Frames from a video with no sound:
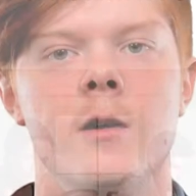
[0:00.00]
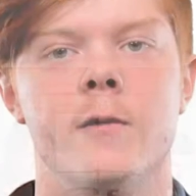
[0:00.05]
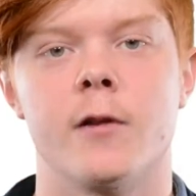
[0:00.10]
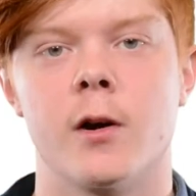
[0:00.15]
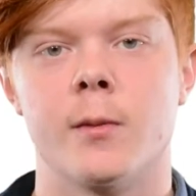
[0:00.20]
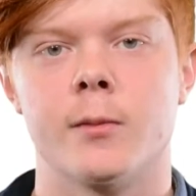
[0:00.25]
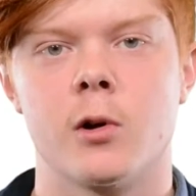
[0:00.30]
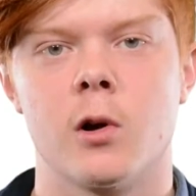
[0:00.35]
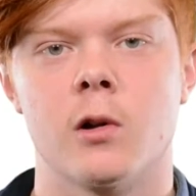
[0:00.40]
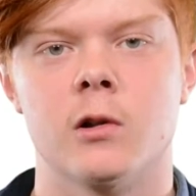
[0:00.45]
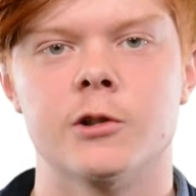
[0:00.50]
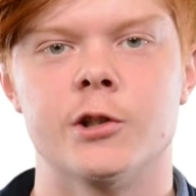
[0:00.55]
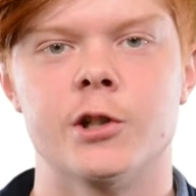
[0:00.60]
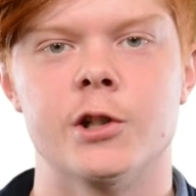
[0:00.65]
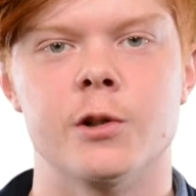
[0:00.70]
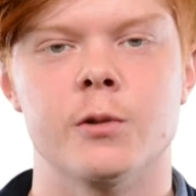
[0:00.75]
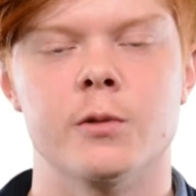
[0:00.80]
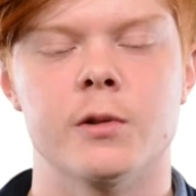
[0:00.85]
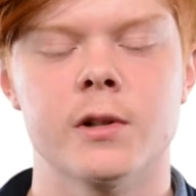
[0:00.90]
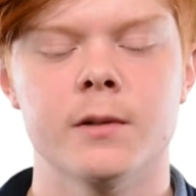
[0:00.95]
pharmacology
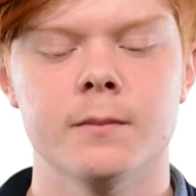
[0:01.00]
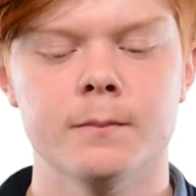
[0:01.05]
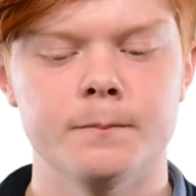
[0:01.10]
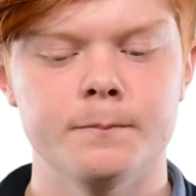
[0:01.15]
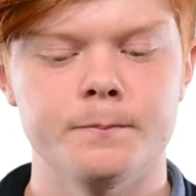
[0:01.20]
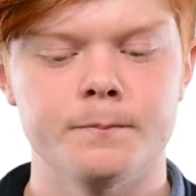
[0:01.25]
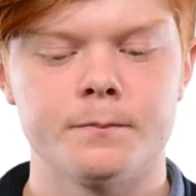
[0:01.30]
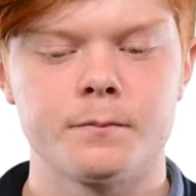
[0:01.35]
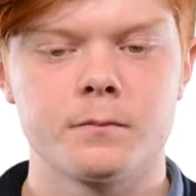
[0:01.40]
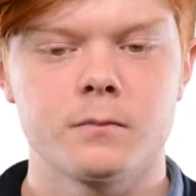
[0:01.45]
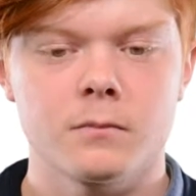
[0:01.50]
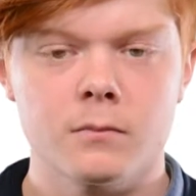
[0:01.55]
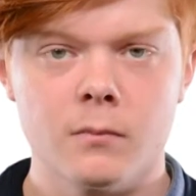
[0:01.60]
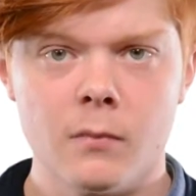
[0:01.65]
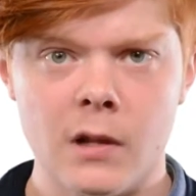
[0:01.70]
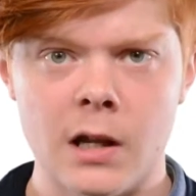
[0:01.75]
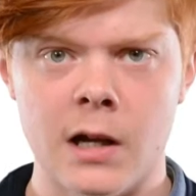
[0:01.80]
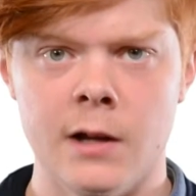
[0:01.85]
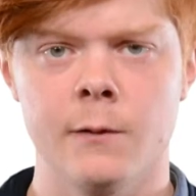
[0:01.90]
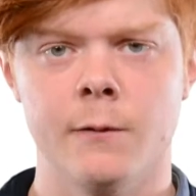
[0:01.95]
unit.
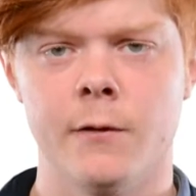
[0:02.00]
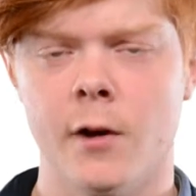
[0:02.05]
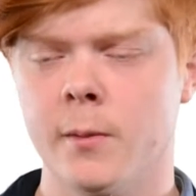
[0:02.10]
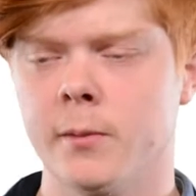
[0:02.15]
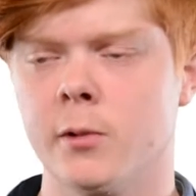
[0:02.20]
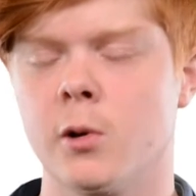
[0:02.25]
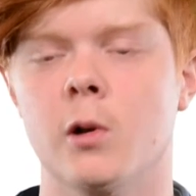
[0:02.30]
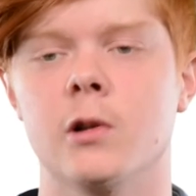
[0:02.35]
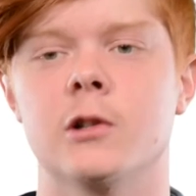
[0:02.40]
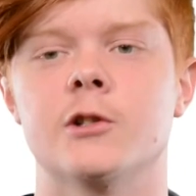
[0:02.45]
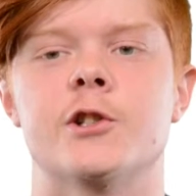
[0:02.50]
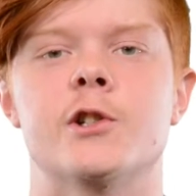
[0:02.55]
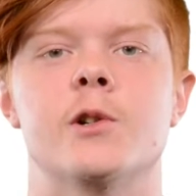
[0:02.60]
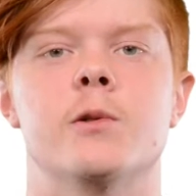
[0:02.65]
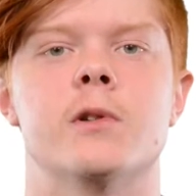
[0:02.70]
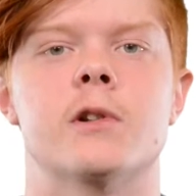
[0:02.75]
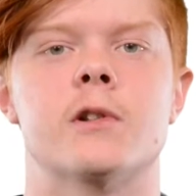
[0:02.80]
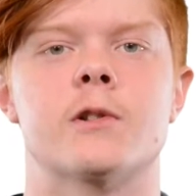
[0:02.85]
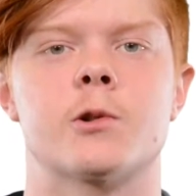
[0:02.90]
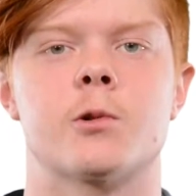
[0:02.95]
And the pharmacology
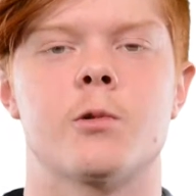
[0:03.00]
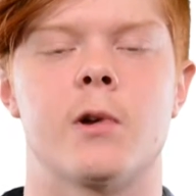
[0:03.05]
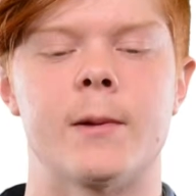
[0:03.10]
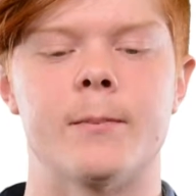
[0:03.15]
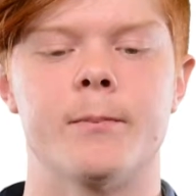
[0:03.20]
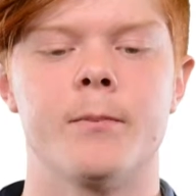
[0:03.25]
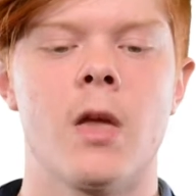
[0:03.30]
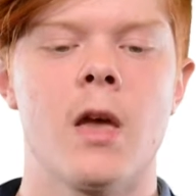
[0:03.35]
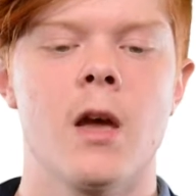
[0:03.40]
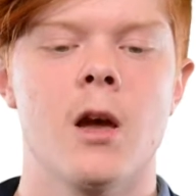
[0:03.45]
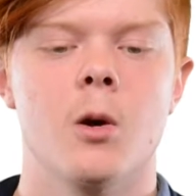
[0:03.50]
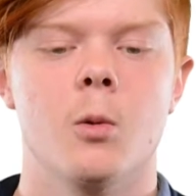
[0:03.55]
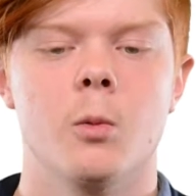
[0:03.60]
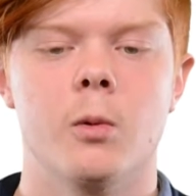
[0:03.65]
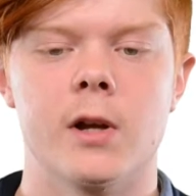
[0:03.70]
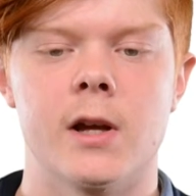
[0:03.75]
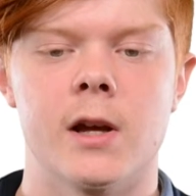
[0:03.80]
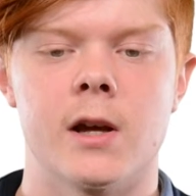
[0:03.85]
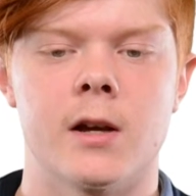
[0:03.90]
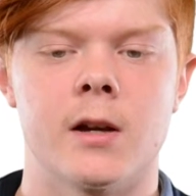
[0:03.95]
unit is great.
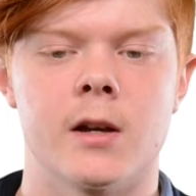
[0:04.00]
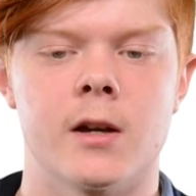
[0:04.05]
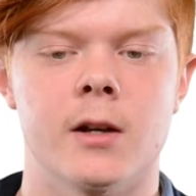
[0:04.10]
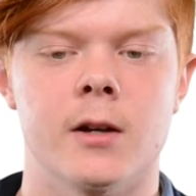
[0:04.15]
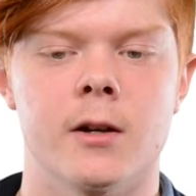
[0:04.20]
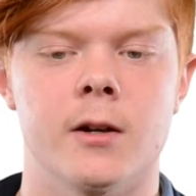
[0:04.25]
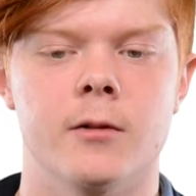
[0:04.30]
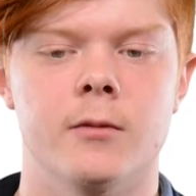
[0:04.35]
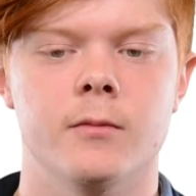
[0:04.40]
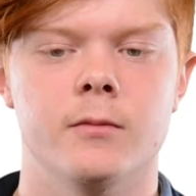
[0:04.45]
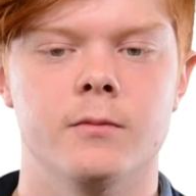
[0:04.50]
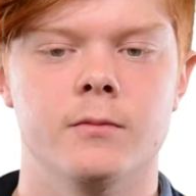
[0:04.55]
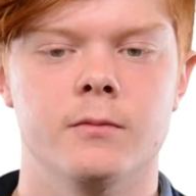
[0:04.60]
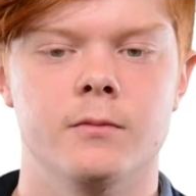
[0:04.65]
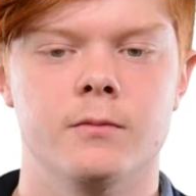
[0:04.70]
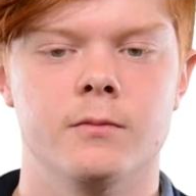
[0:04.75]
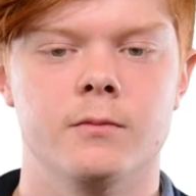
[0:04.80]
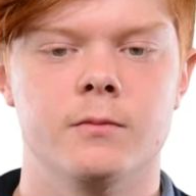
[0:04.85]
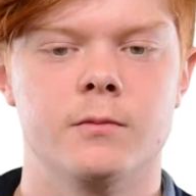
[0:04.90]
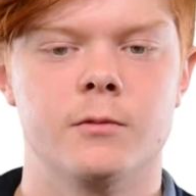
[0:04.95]
We
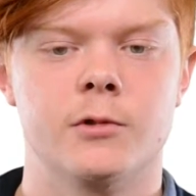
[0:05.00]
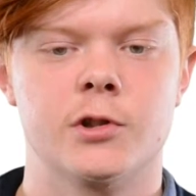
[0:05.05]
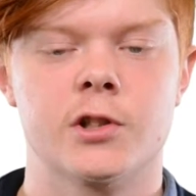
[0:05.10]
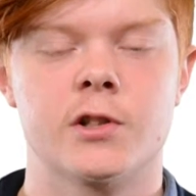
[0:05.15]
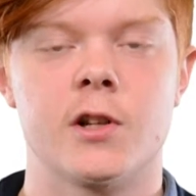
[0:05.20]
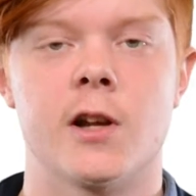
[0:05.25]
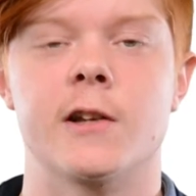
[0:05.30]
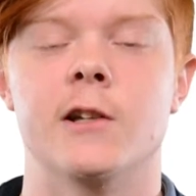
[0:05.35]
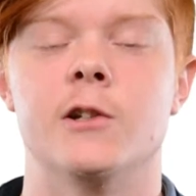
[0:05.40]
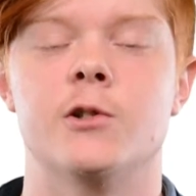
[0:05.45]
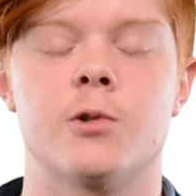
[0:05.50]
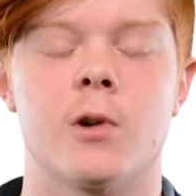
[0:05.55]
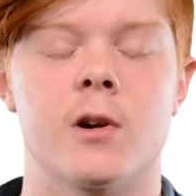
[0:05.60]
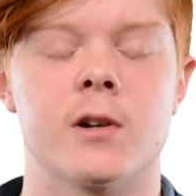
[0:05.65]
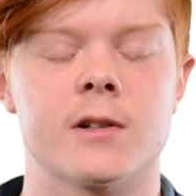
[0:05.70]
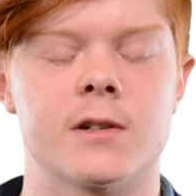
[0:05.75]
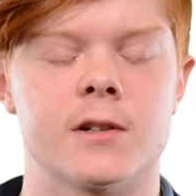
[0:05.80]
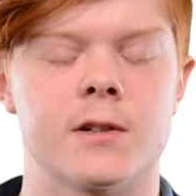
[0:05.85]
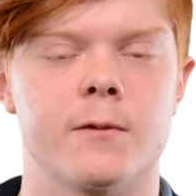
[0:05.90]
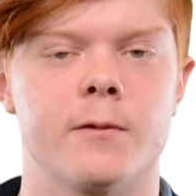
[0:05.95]
study
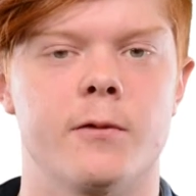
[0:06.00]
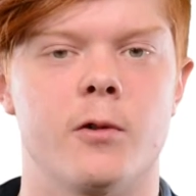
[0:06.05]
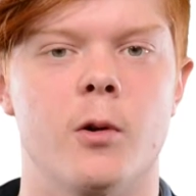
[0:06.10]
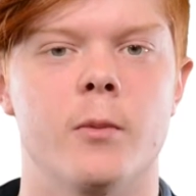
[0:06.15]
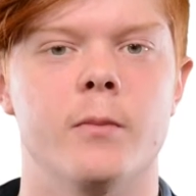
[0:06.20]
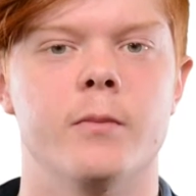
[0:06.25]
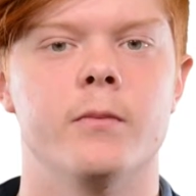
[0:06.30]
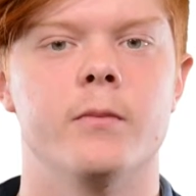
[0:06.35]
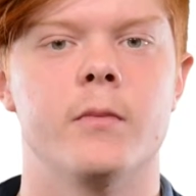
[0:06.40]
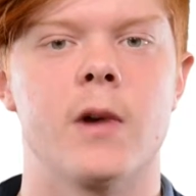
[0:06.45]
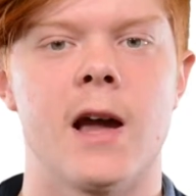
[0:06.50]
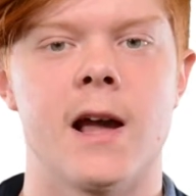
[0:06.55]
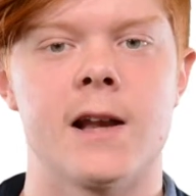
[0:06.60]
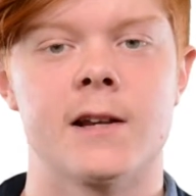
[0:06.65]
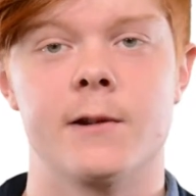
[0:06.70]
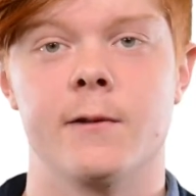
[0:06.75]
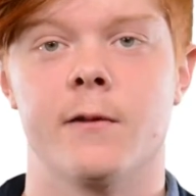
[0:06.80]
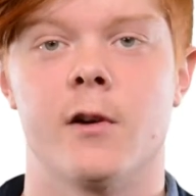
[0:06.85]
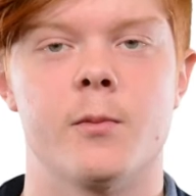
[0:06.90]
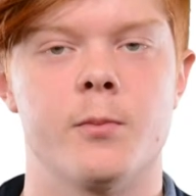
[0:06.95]
drugs from
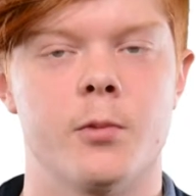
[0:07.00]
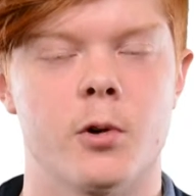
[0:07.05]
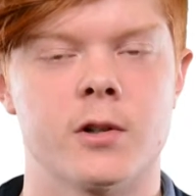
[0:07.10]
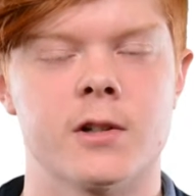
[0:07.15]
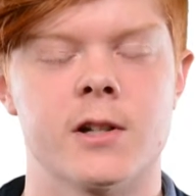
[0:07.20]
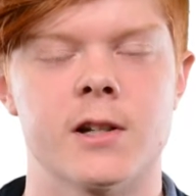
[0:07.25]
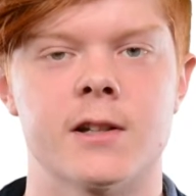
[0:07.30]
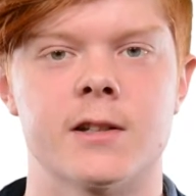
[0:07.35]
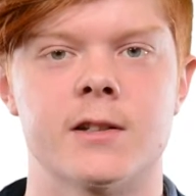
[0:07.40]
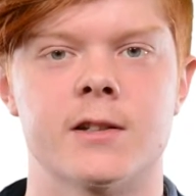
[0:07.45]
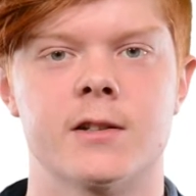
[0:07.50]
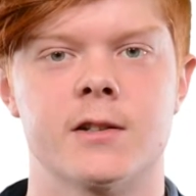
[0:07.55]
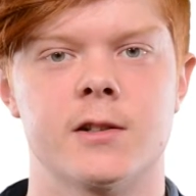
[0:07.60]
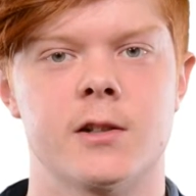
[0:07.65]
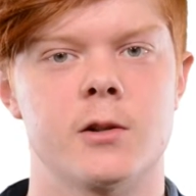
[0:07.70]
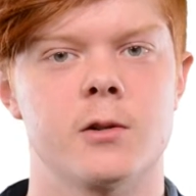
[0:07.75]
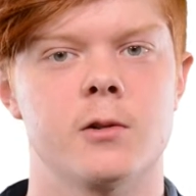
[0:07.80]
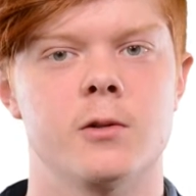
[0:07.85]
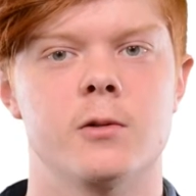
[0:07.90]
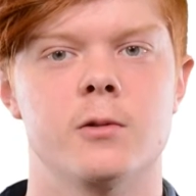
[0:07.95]
antifibrotics
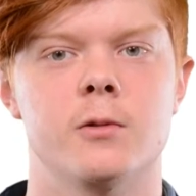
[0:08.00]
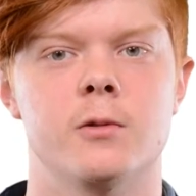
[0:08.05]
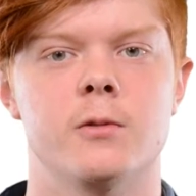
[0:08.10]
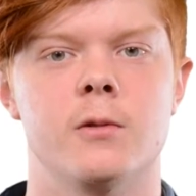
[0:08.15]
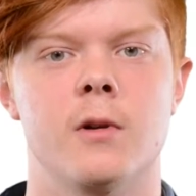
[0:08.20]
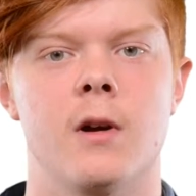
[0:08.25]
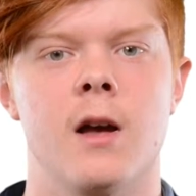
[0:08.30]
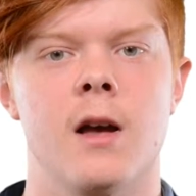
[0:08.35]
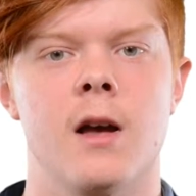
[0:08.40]
to